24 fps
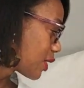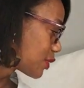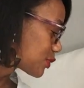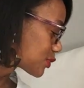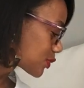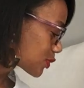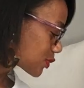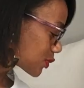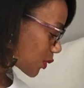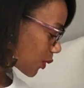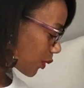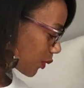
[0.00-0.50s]

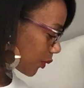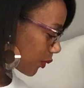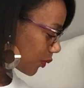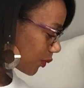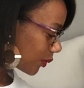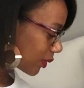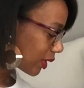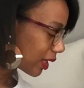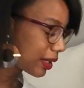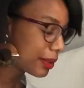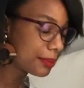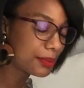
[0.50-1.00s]

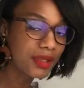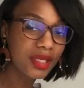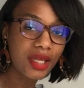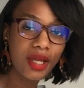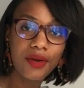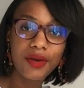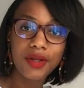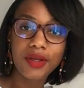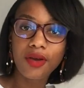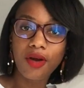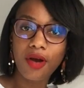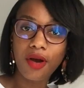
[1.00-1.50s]
So
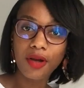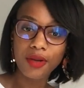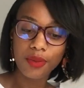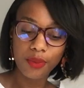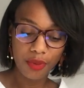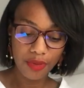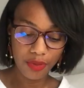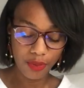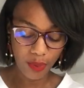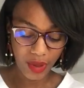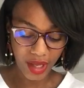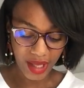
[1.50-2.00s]
carrying on
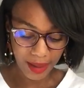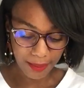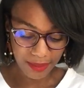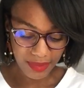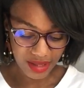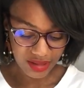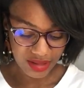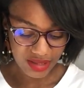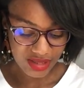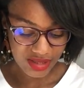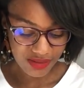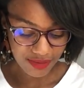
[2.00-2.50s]
with why I
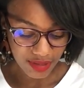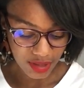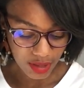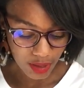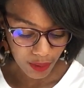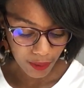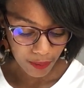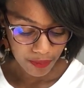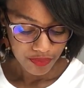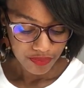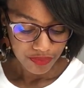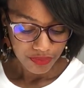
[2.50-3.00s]
made this
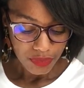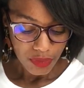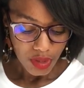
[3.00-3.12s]
video.